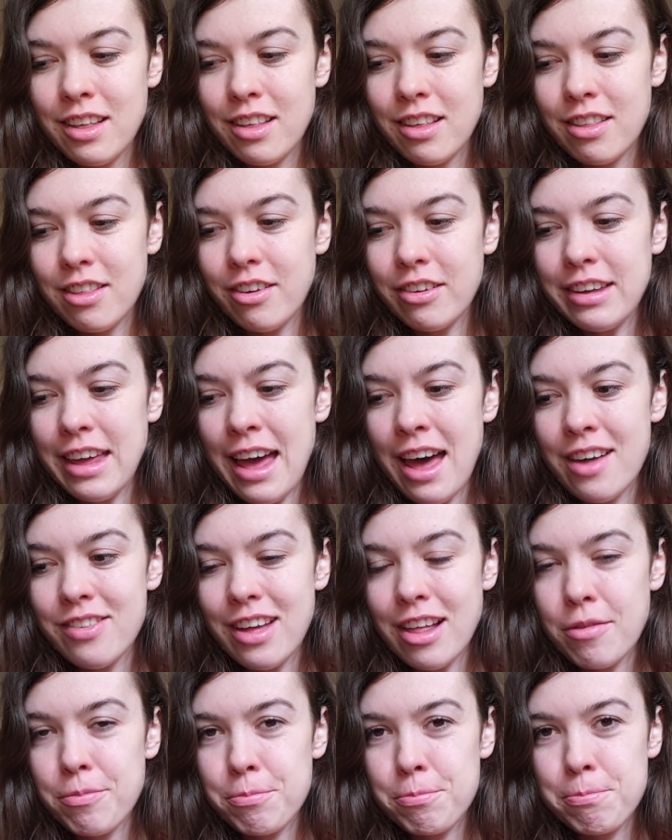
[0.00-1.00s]
So yeah,
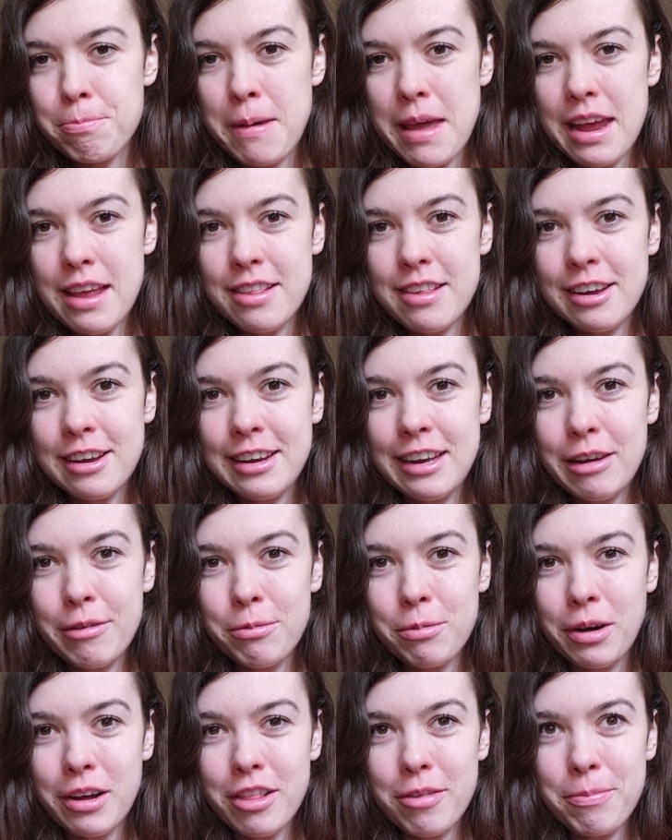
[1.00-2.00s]
that's basically
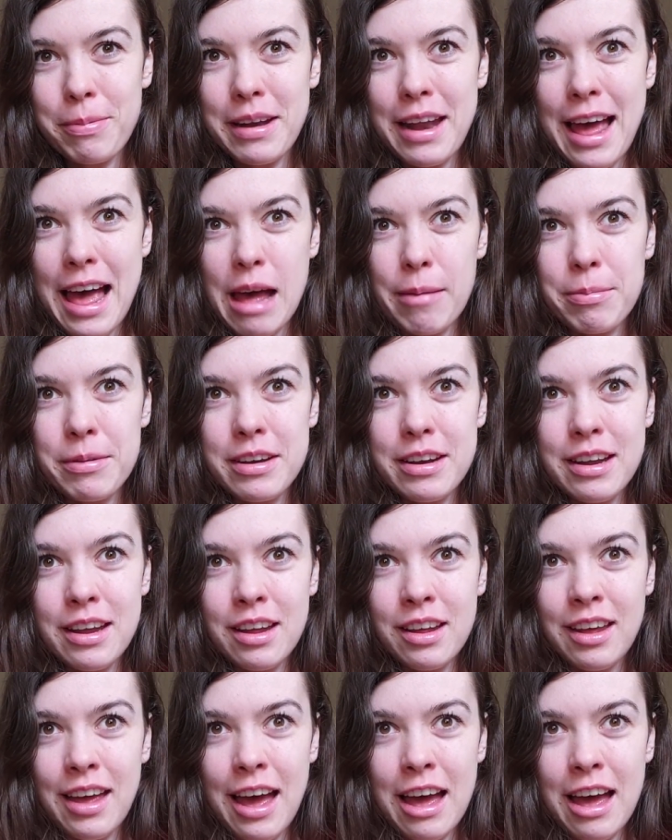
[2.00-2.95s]
what's been happening.